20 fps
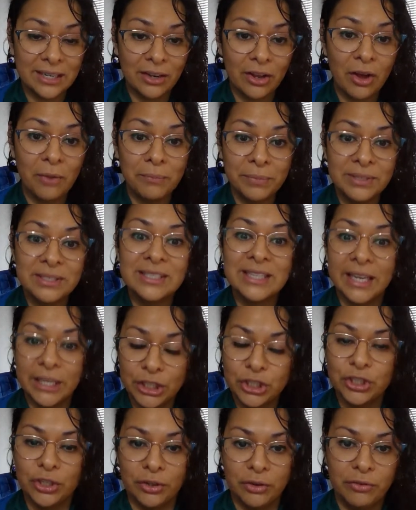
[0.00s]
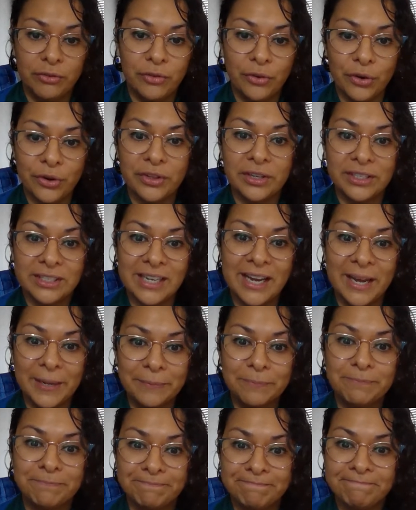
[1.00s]
compensation for their
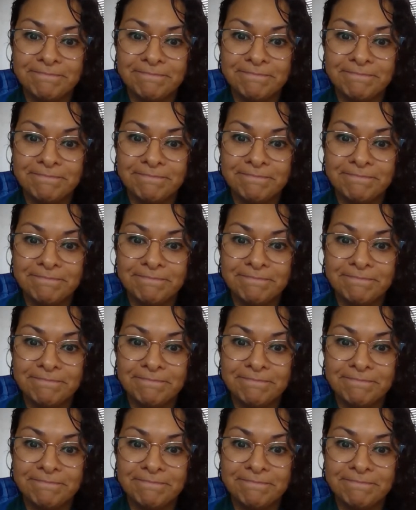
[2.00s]
time.